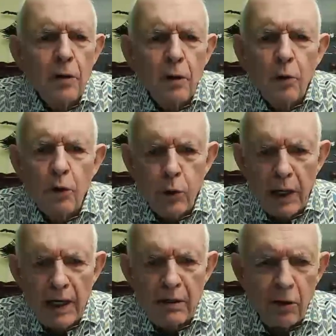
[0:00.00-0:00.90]
with what I
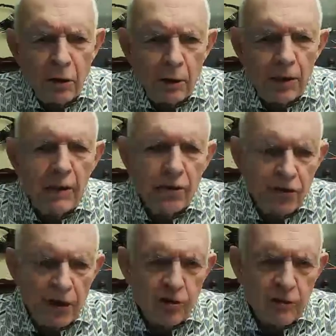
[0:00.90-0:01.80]
call
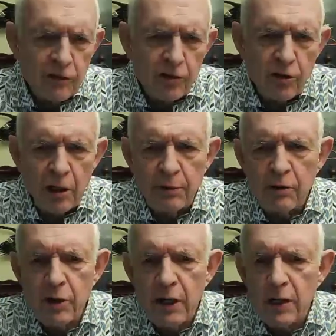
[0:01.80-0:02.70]
indecisive or sloppy
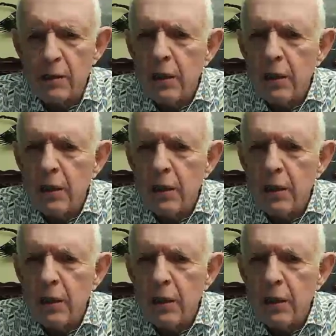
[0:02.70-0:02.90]
trading.